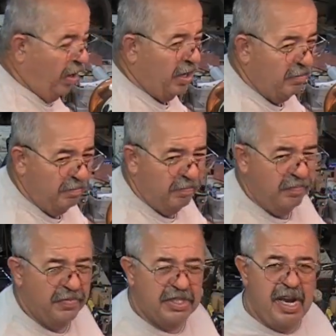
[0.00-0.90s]
want to
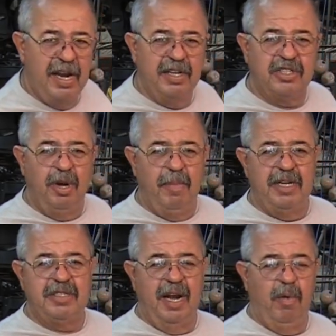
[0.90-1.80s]
sand it so
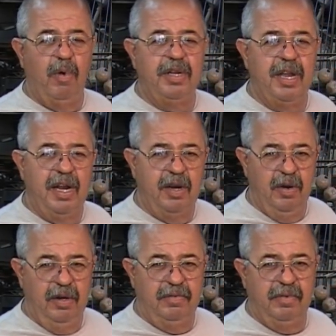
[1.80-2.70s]
much that I wouldn't get a
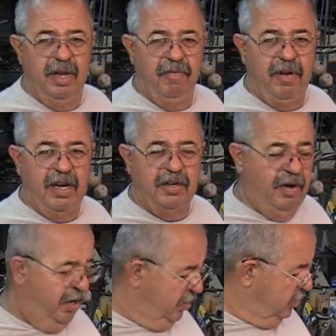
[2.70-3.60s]
good effect
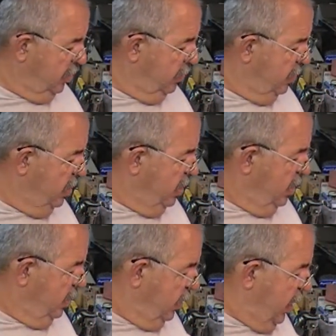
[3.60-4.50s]
on it. So
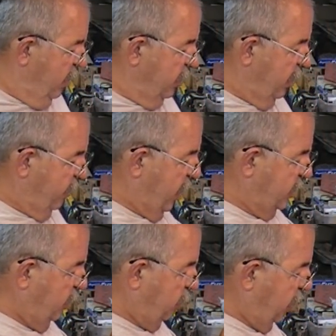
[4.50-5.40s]
now that I've got the